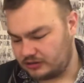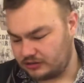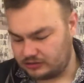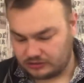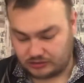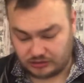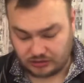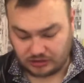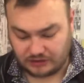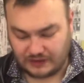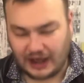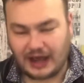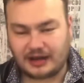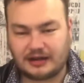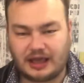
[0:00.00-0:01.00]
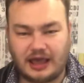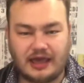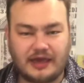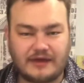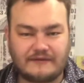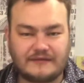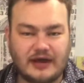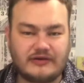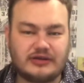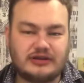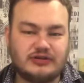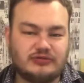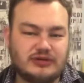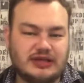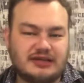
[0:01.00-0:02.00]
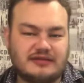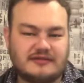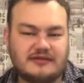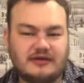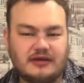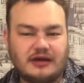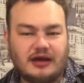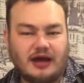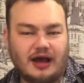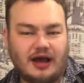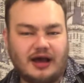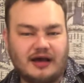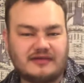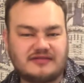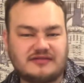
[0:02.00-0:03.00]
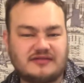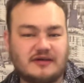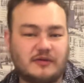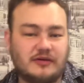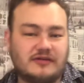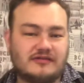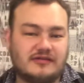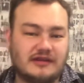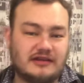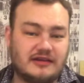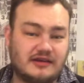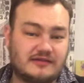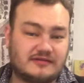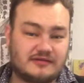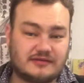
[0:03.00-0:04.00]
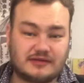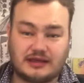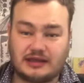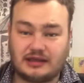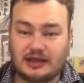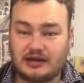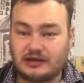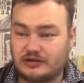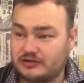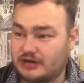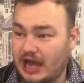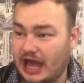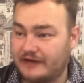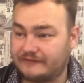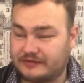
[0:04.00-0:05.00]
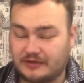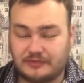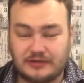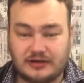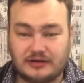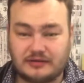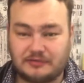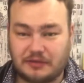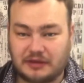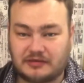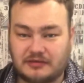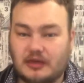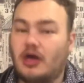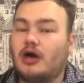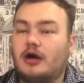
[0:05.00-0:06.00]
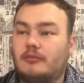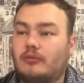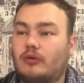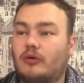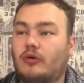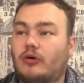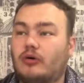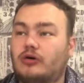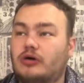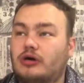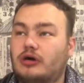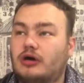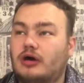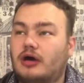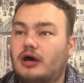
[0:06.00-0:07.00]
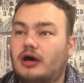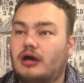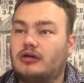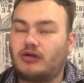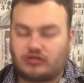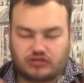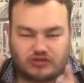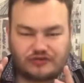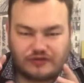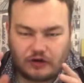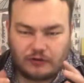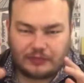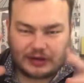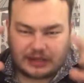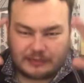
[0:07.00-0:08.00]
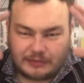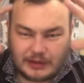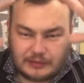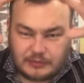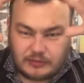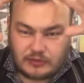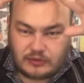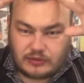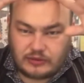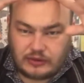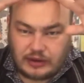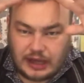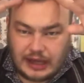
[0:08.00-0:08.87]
you could have had a very unique sewers in this scene, and it could have something that's a bit more claustrophobic, a bit more